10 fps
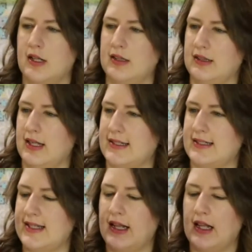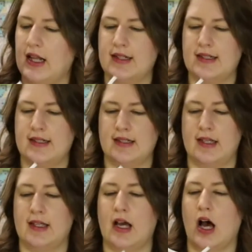la tela
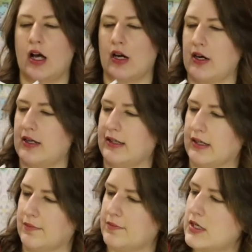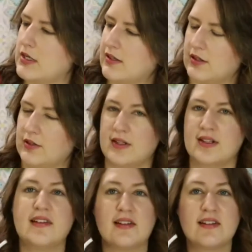de araña. So
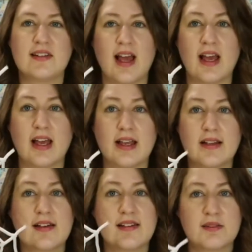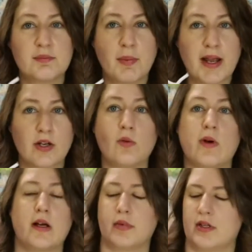this is a spider
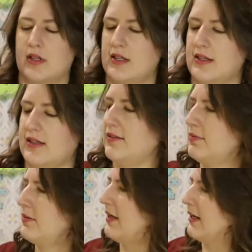web. That's right.